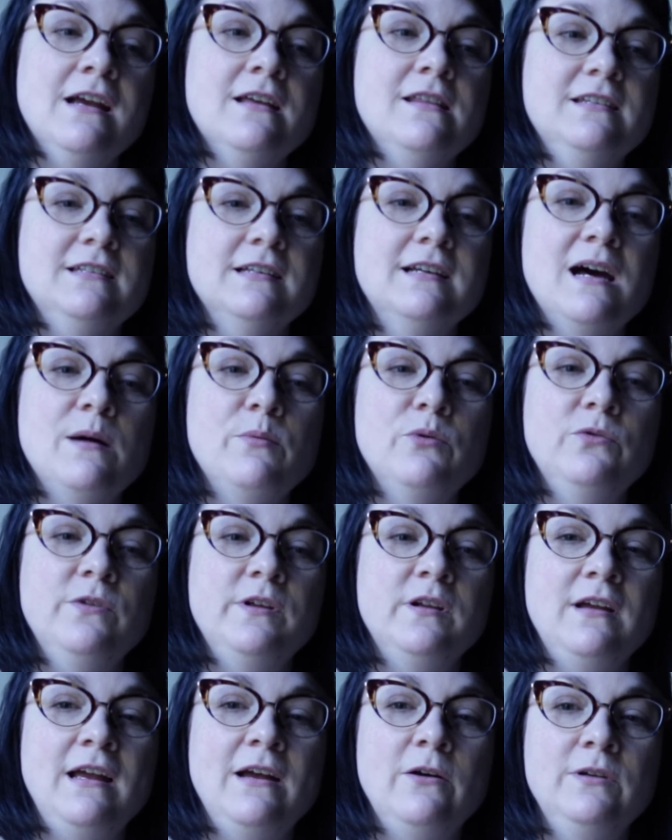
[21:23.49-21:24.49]
There's a couple
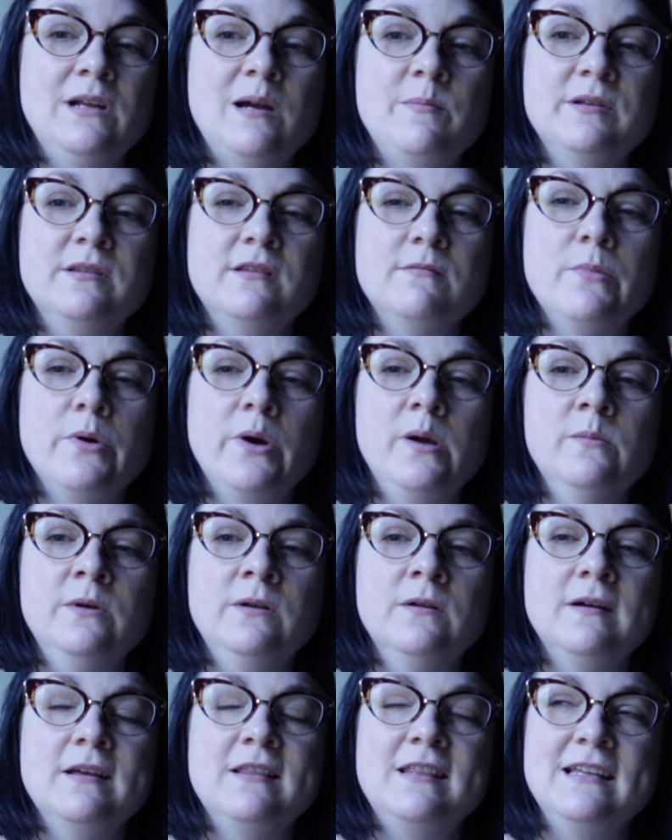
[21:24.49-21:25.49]
that are held up at the
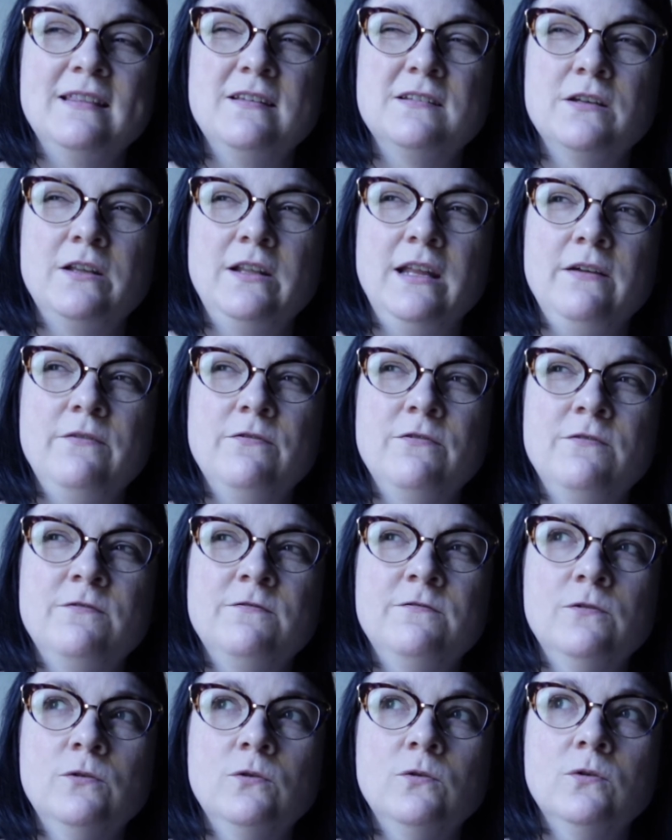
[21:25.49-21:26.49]
moment. I think there's only
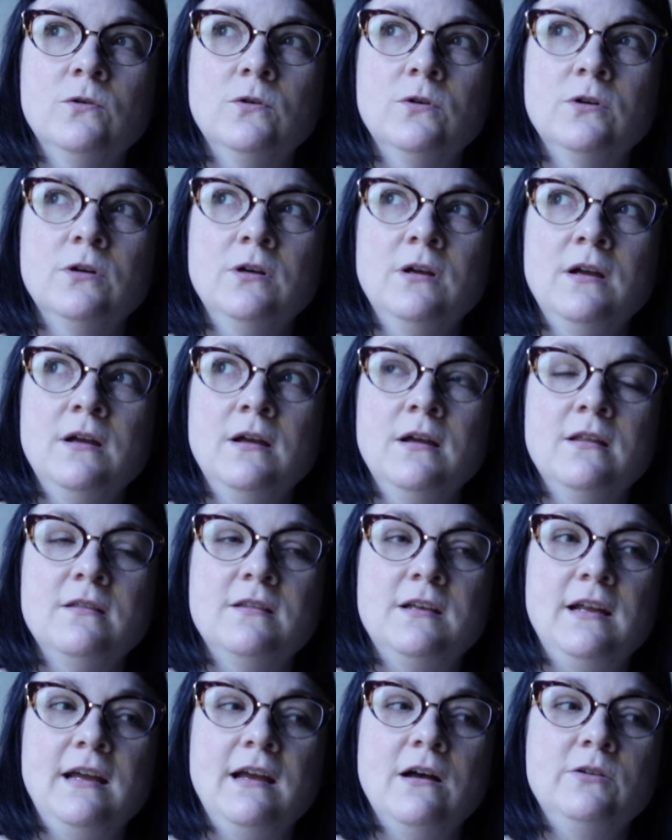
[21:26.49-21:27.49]
4
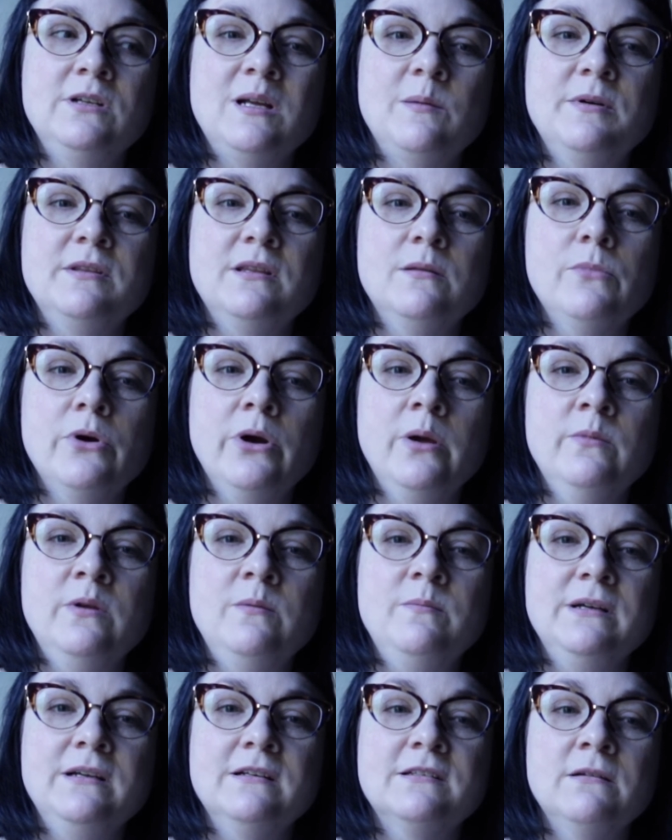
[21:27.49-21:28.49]
that are held up at the
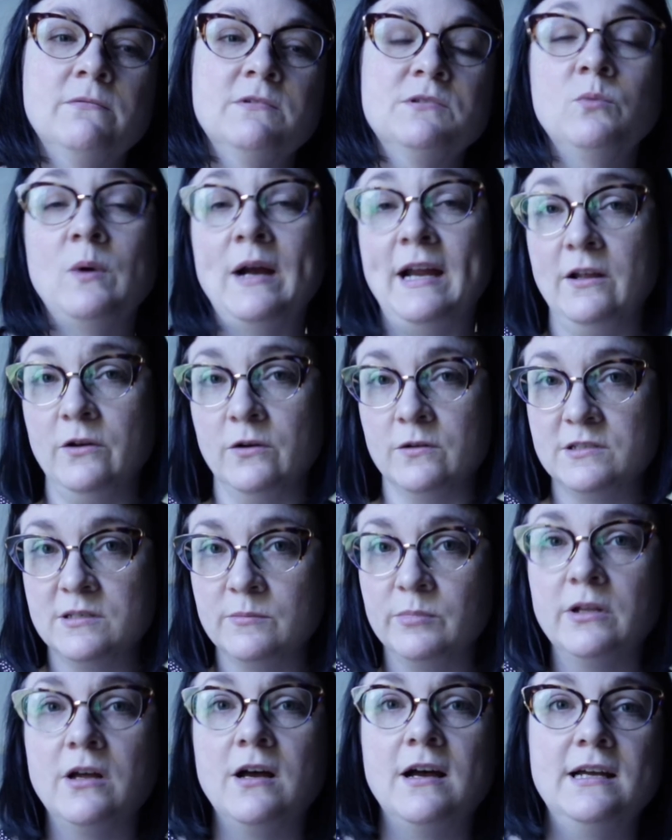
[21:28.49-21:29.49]
moment because I was waiting on
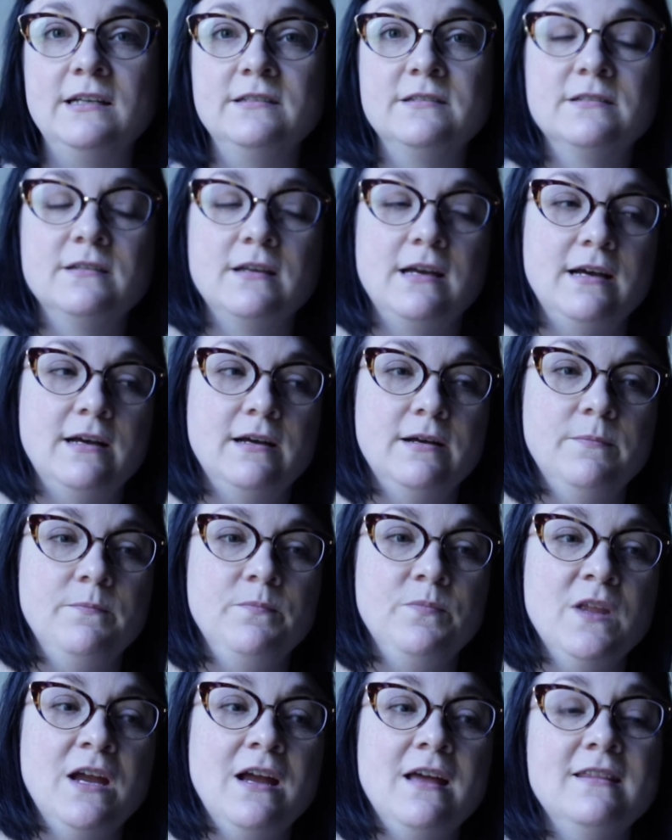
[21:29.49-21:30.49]
supplies
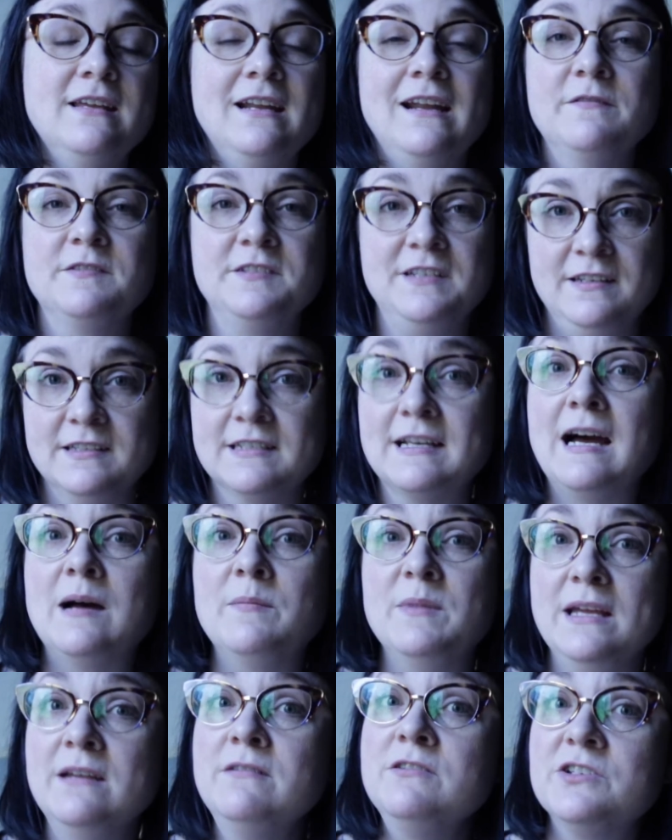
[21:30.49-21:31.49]
that have since
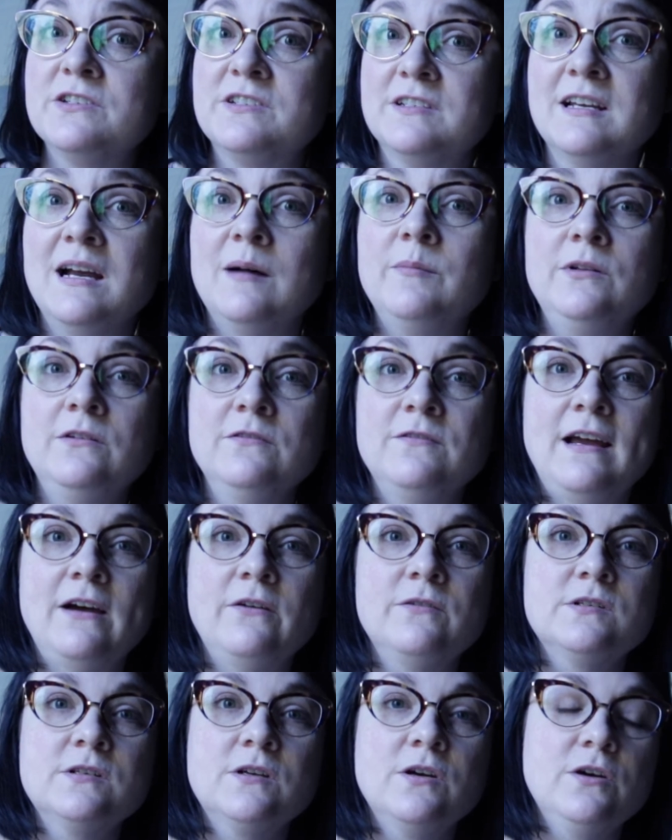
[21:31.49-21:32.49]
come in just a couple of
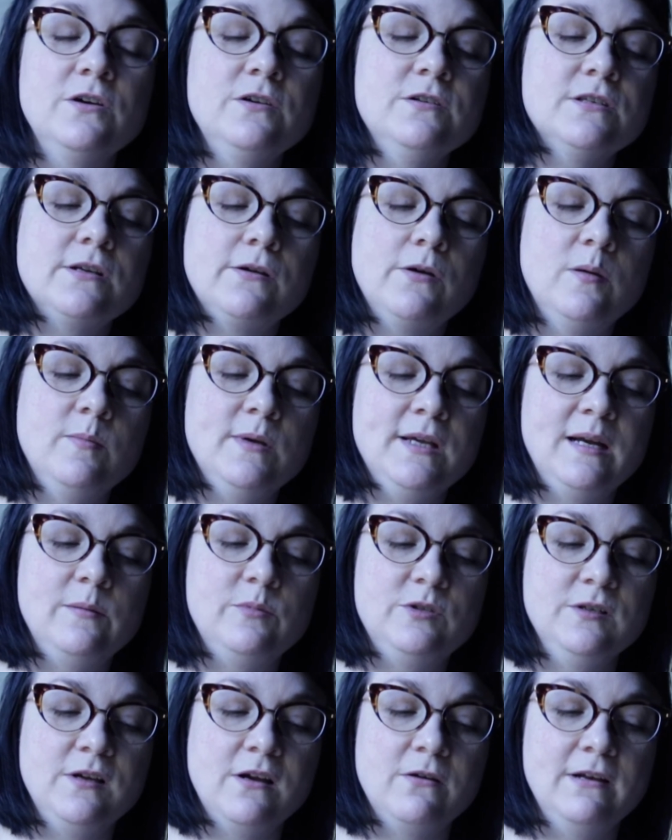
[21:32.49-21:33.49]
hours ago, so I'll be
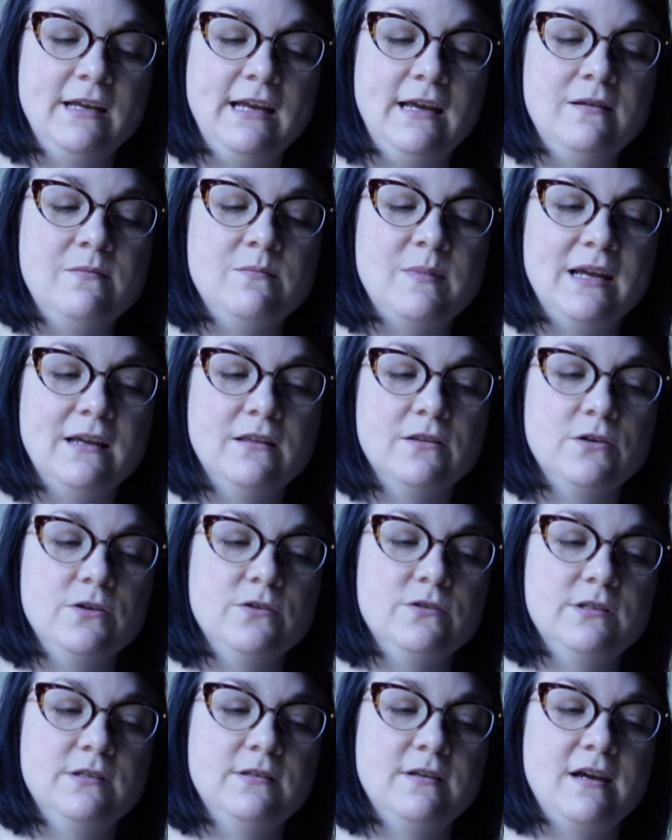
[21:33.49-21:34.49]
able to go ahead and make
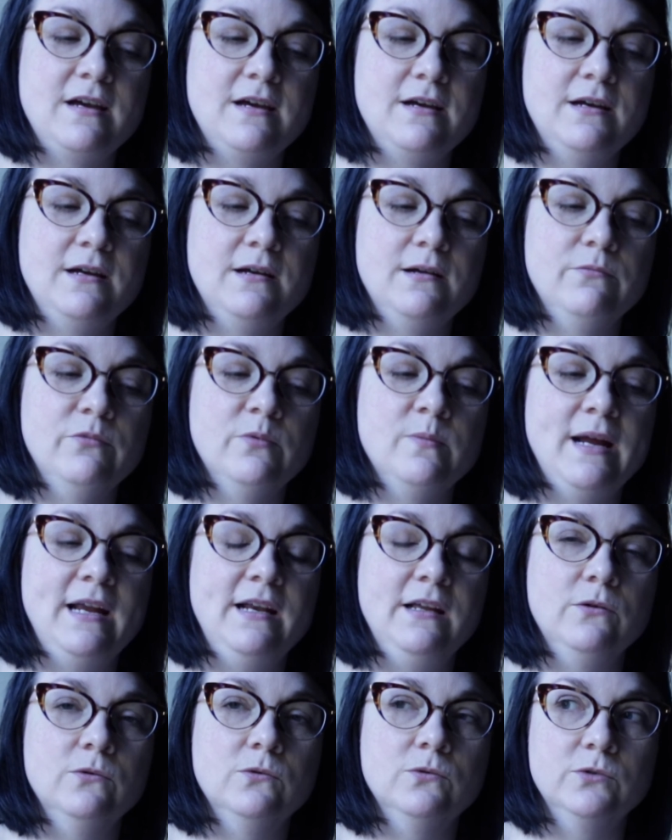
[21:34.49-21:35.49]
those
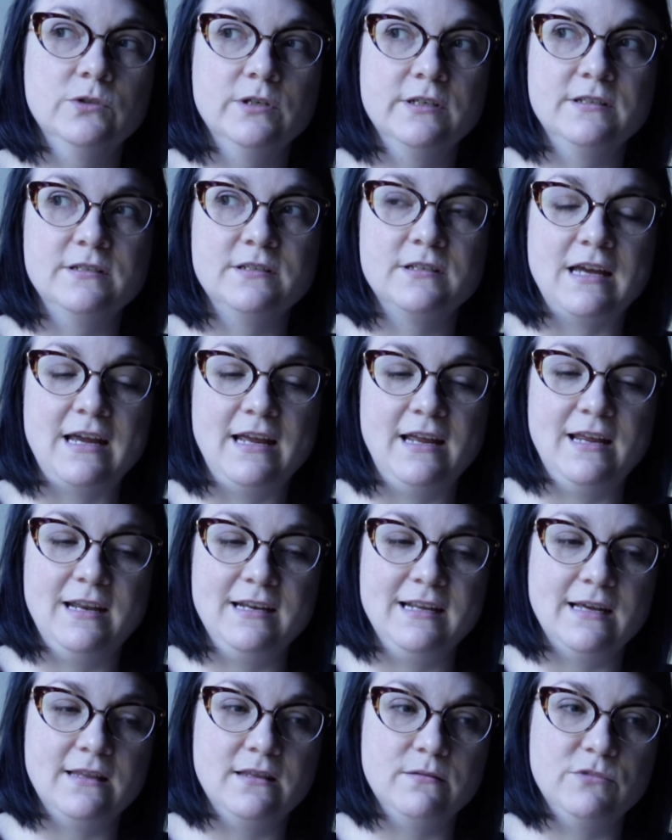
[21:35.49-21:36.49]
remaining orders
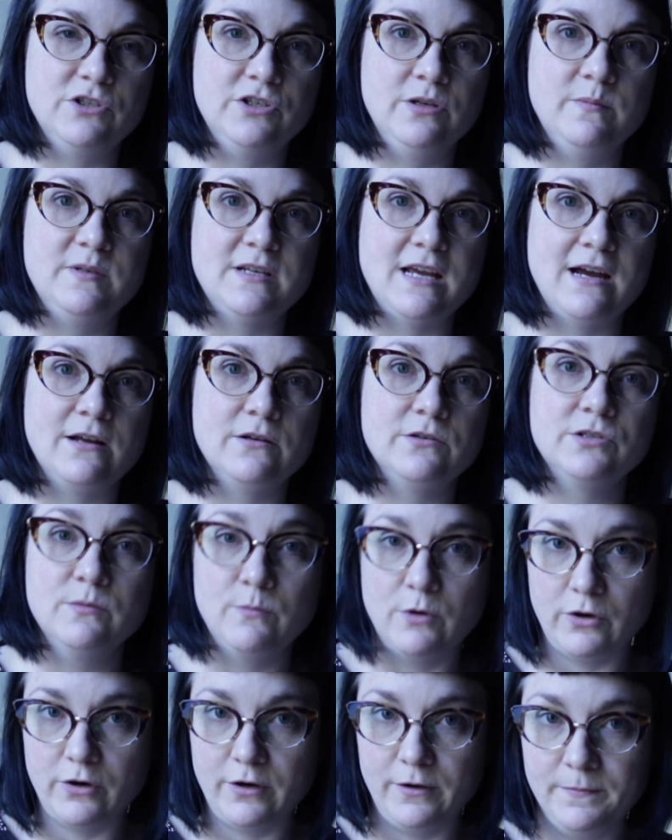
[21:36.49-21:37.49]
and get them shipped out
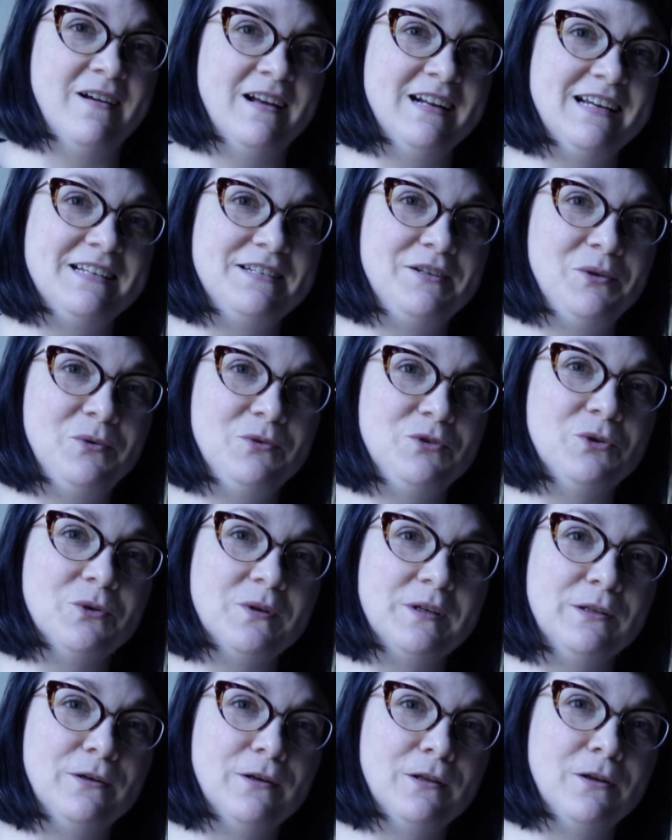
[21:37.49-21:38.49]
tomorrow. I guess it'll
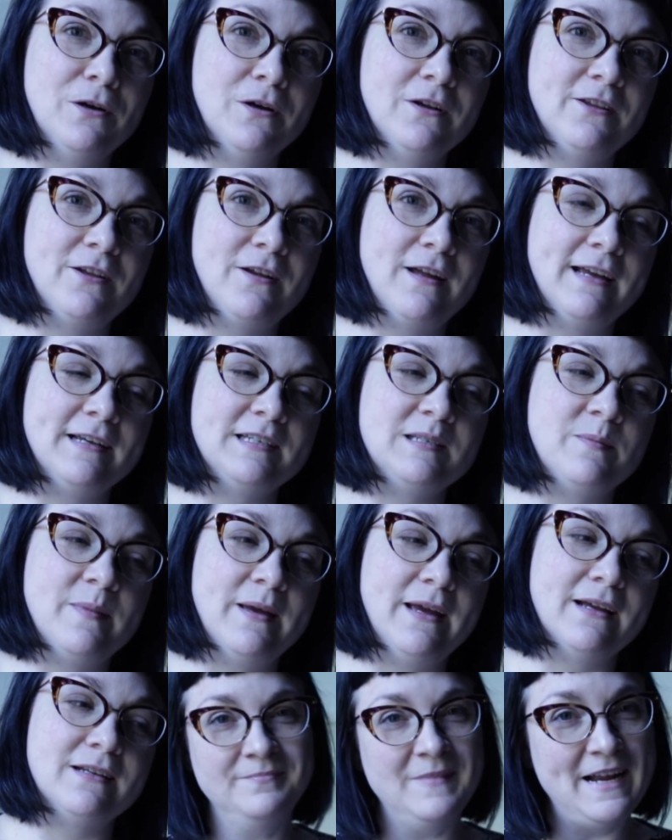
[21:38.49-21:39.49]
took a lot longer than I
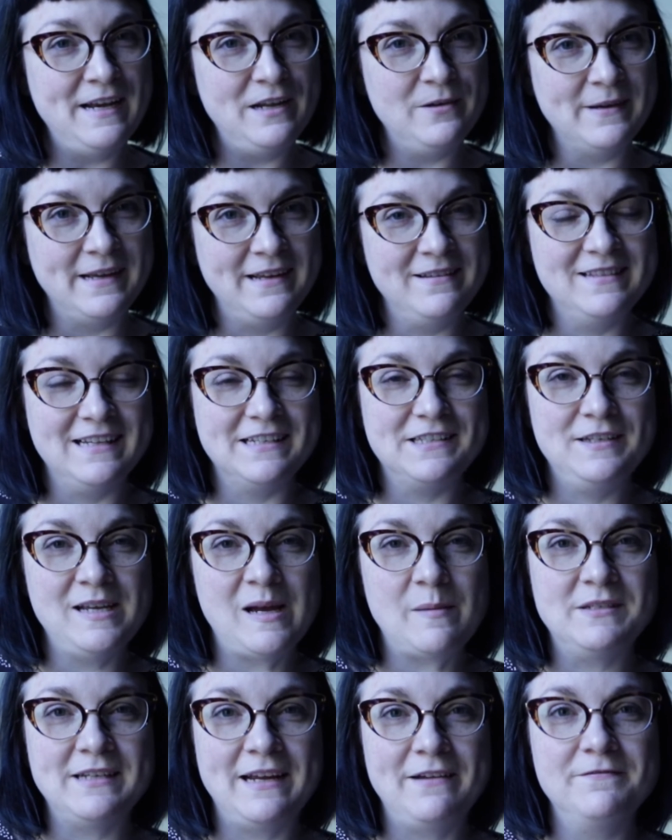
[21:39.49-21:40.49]
expect. Anyway, that's the
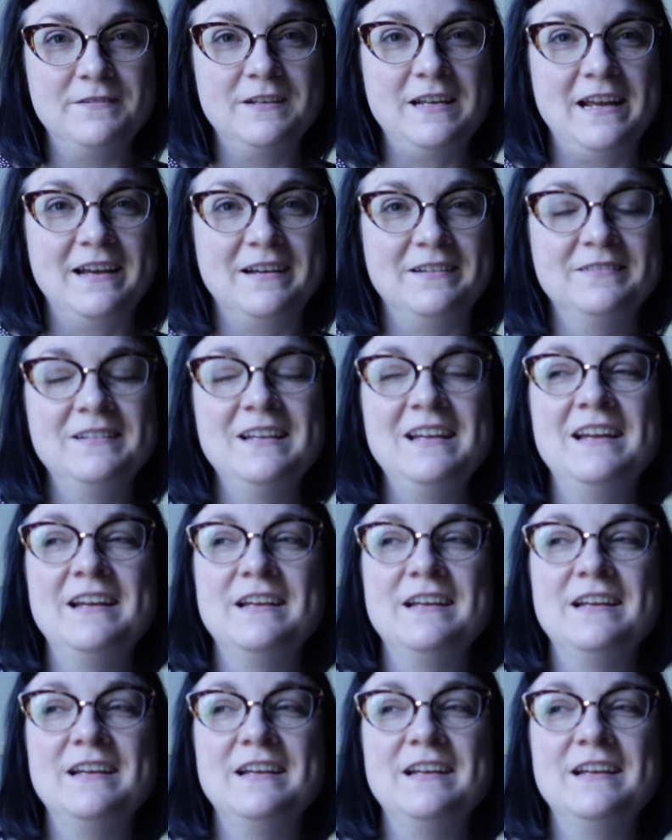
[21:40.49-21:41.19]
update for now.